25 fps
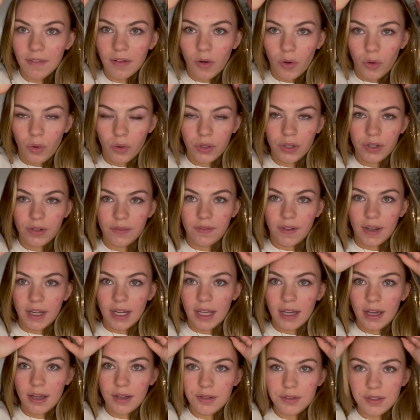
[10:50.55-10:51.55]
older
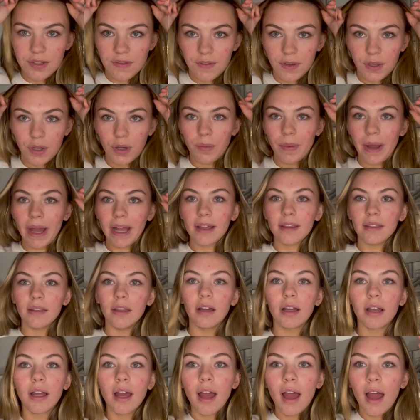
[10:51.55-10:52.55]
videos, if you go back and
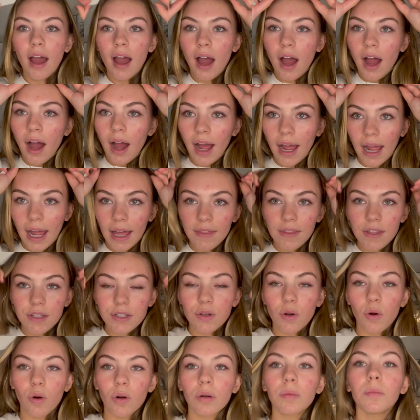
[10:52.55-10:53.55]
look, I had this
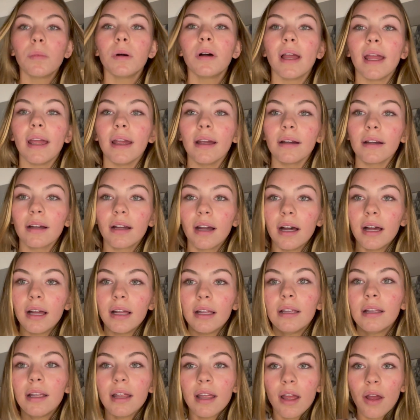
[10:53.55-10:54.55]
horrible haircut
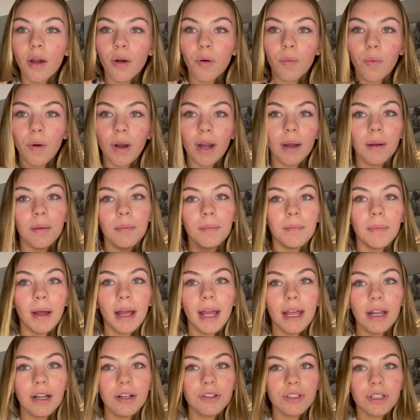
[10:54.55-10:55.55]
where my
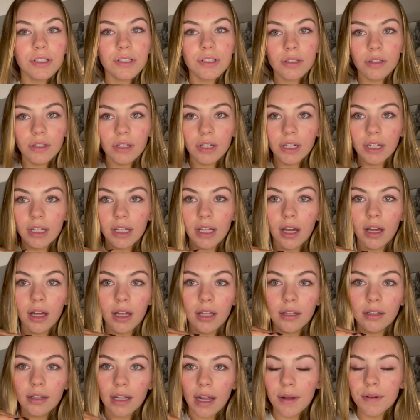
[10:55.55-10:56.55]
hairdresser literally
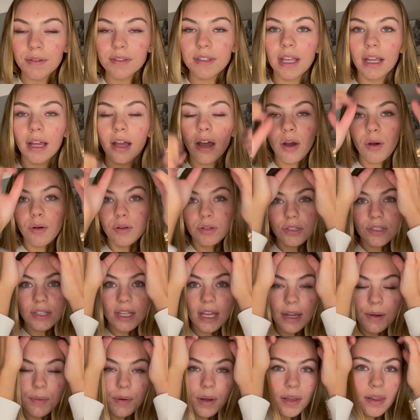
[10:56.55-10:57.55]
cut. I was like, oh, I
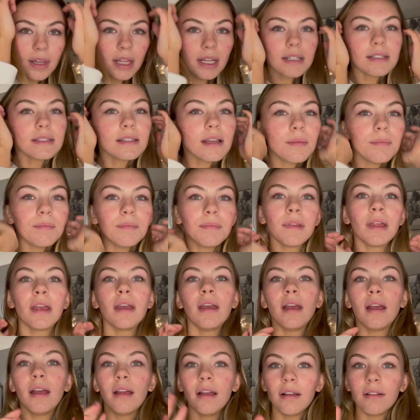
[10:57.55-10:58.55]
want like some
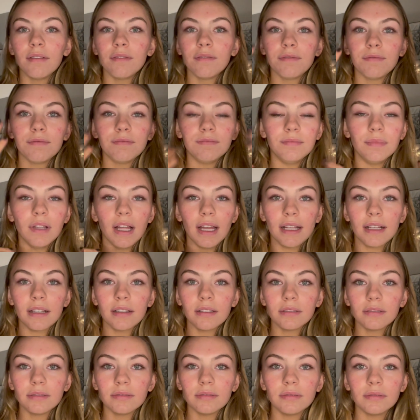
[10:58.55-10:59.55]
like
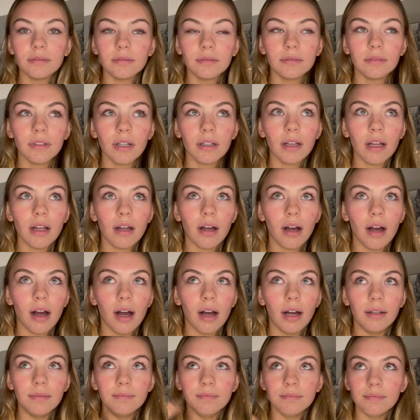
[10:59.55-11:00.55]

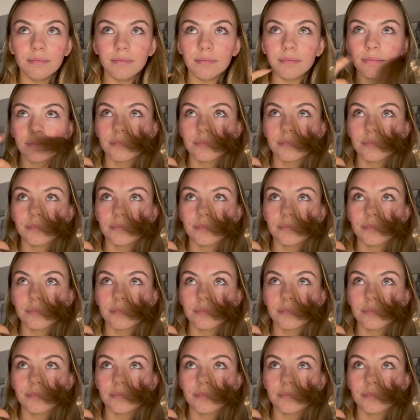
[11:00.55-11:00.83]
um